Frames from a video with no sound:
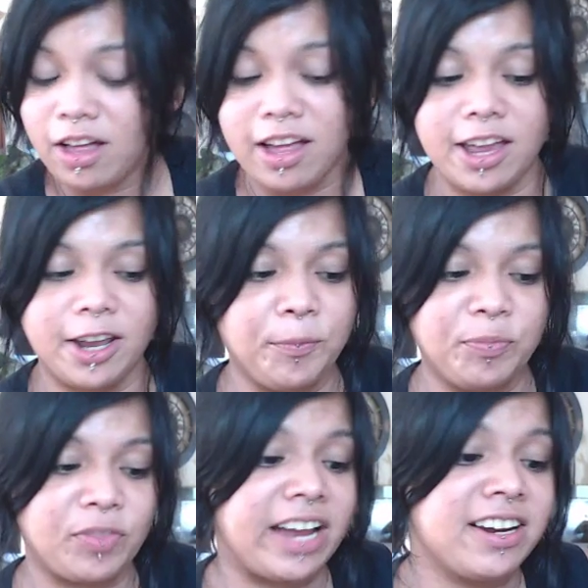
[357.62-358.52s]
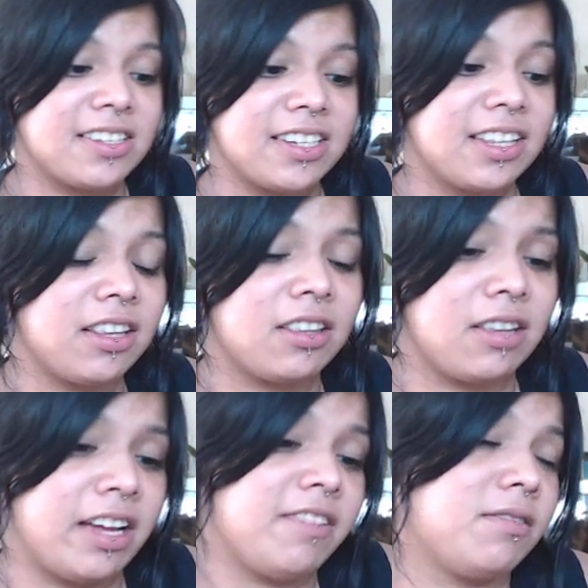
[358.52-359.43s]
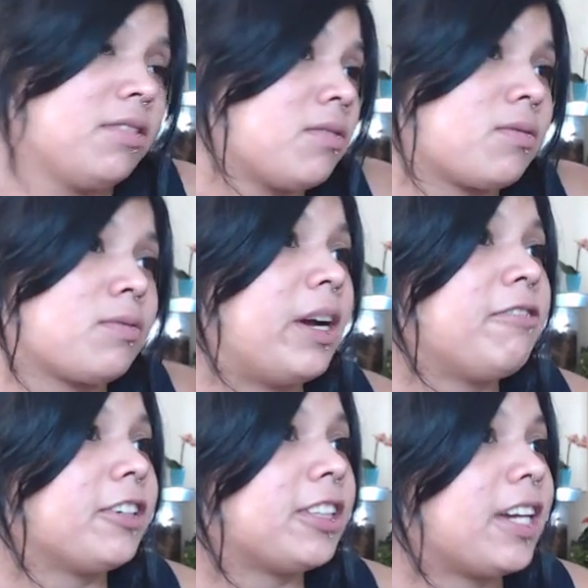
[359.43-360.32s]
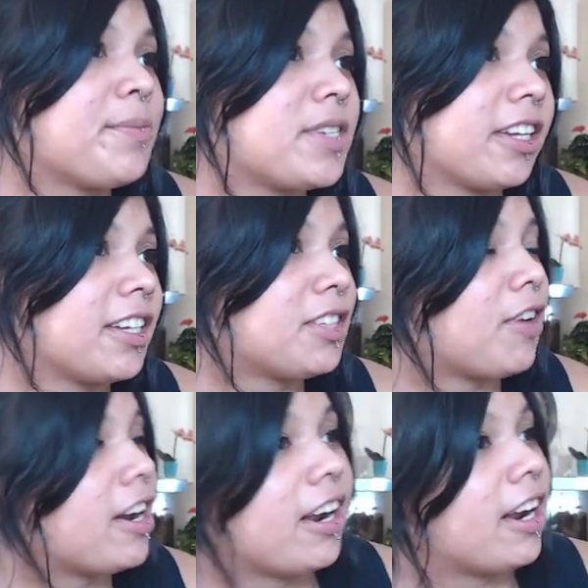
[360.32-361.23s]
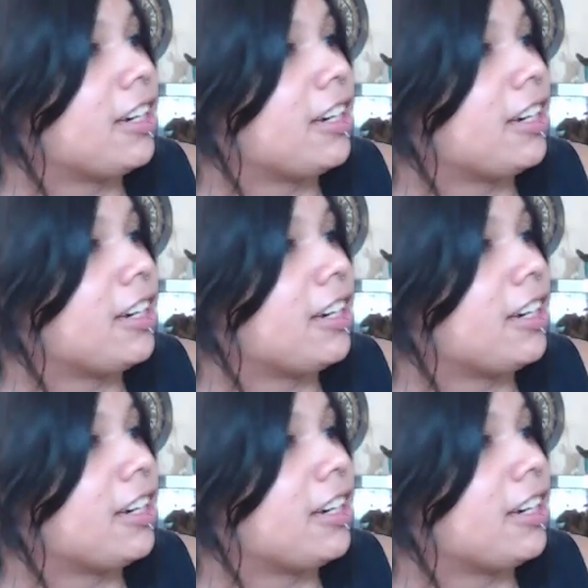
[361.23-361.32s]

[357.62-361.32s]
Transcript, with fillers: And I didn't see I, this was my first time seeing this friend and I